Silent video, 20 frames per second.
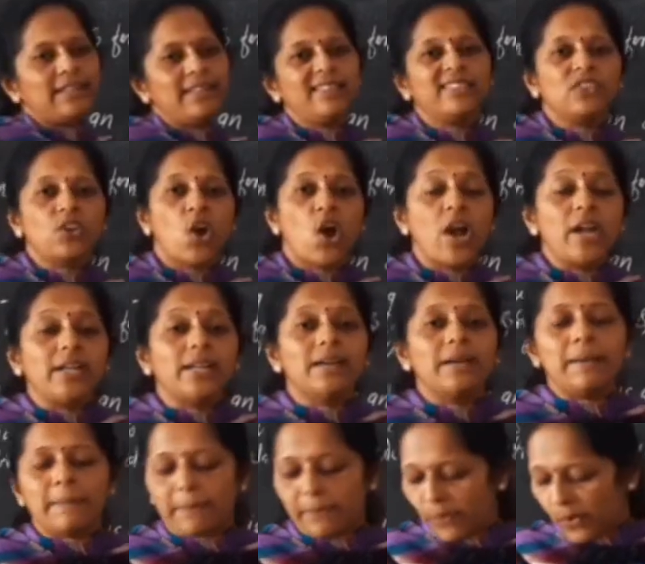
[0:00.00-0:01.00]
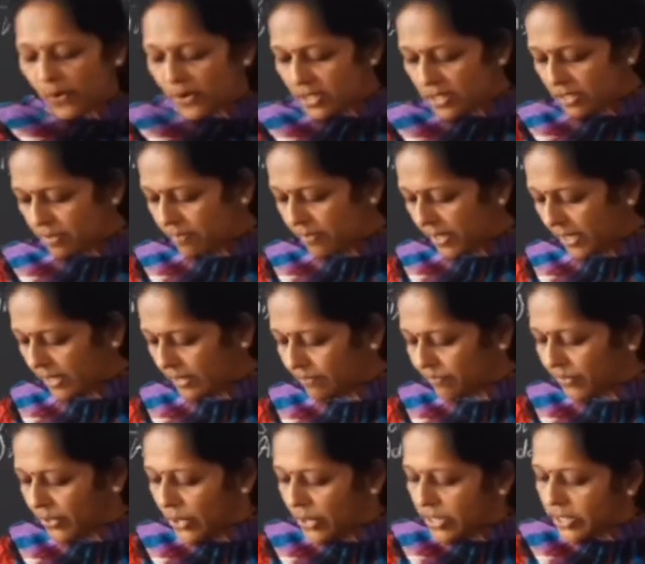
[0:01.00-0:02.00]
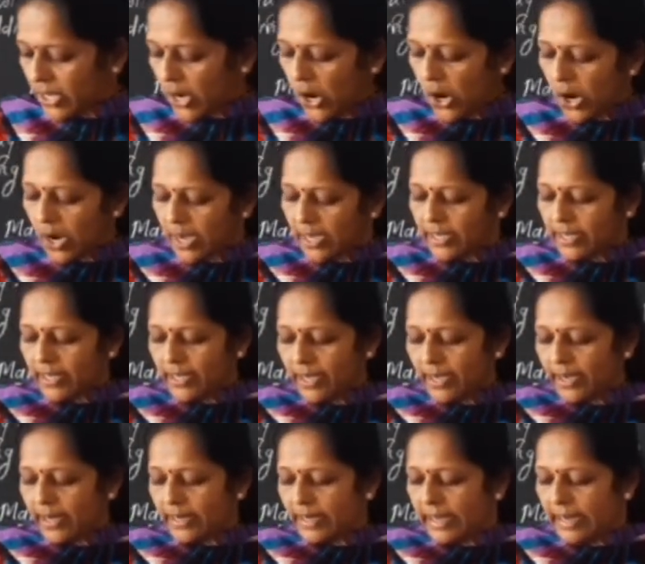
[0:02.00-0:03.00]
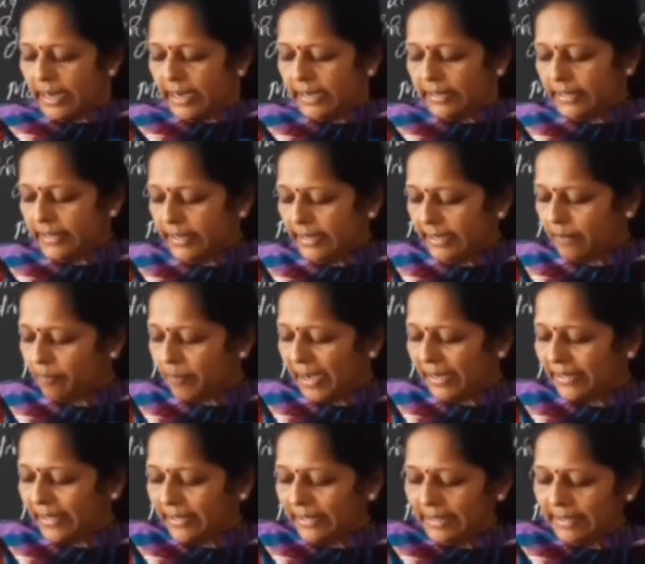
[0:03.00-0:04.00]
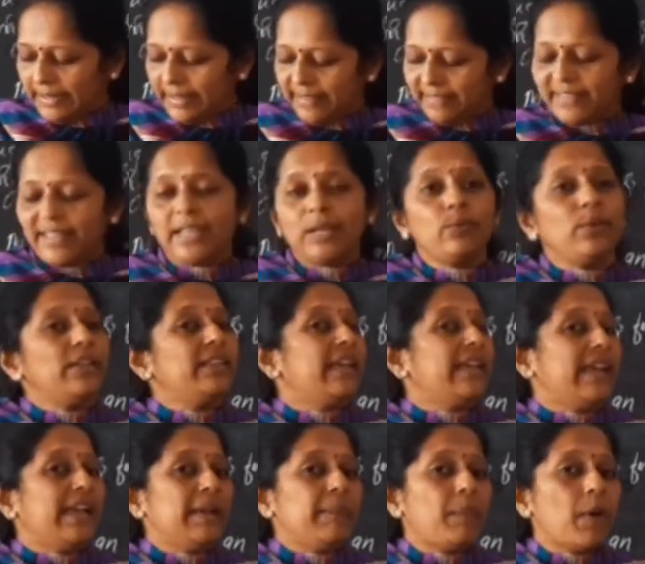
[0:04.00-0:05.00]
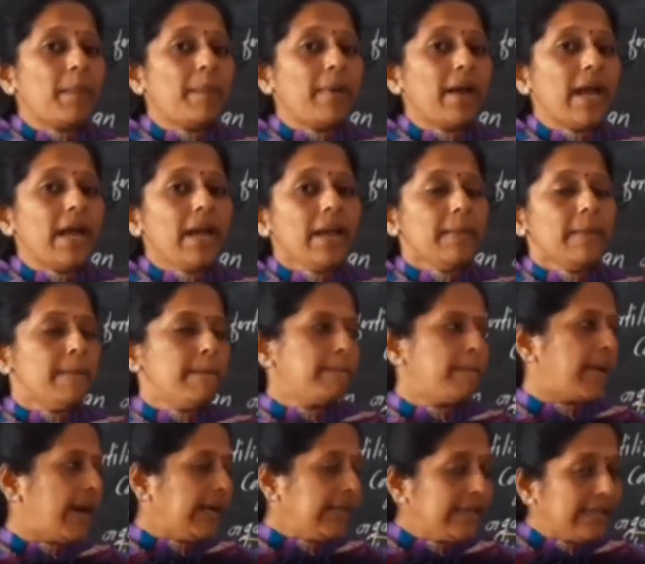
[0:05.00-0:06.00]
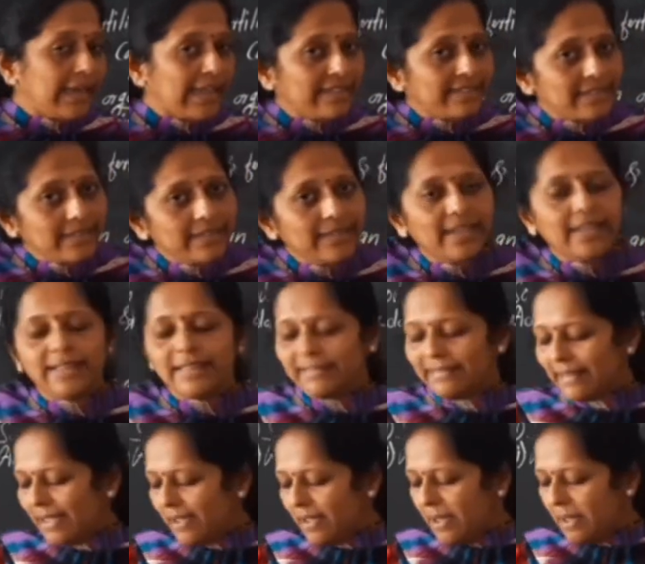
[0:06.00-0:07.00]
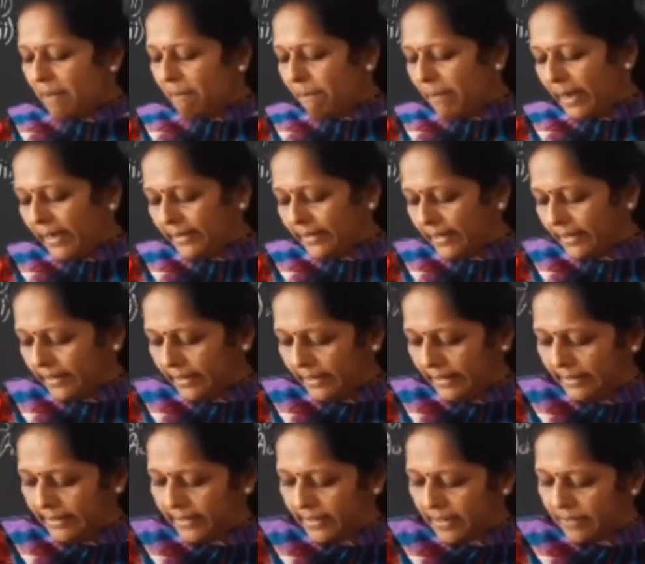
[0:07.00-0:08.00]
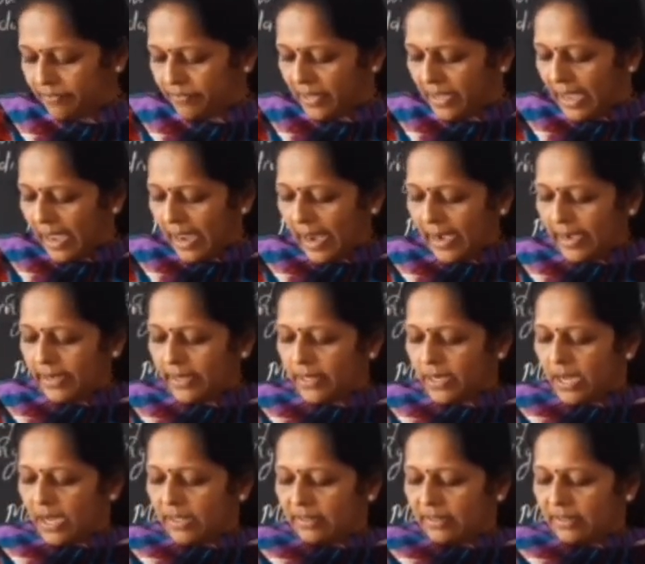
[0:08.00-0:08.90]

it is not possible. So here it is better yield is there with the help of a fertilizer, there is a better yield. And